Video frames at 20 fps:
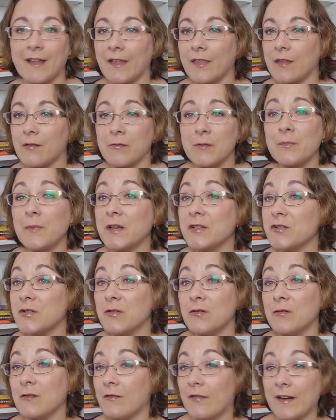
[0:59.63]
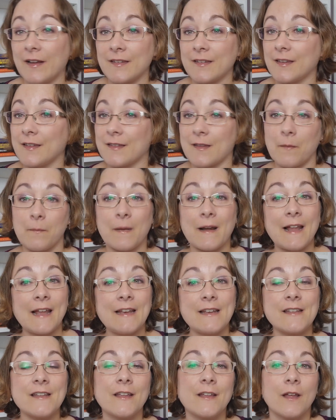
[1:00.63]
and there are magical races
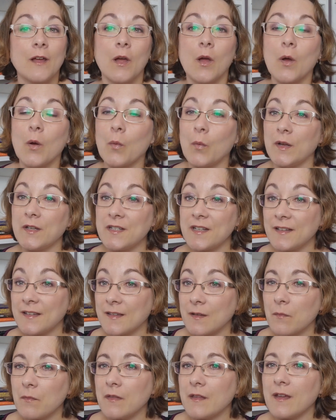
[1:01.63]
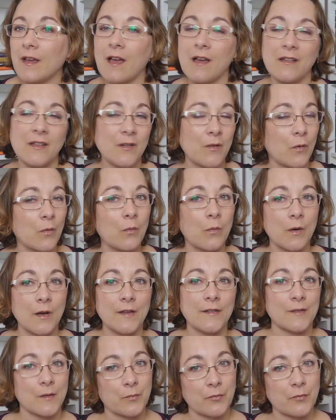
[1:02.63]
aplenty, which is something I always